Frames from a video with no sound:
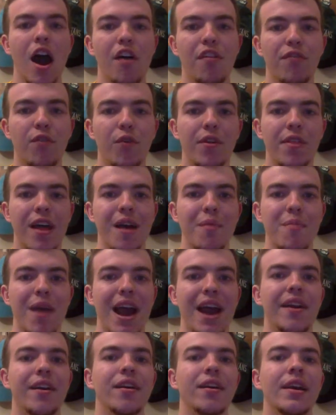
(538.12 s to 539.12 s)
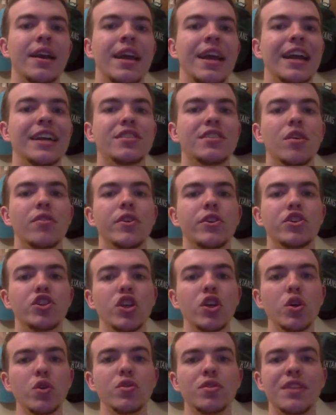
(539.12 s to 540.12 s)
for that matter. And so the
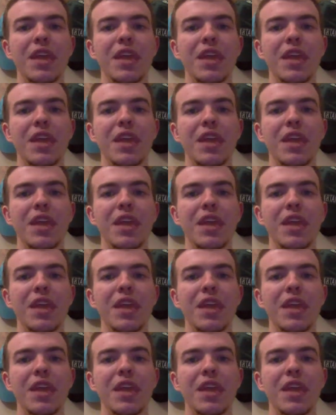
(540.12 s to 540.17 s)
Jews,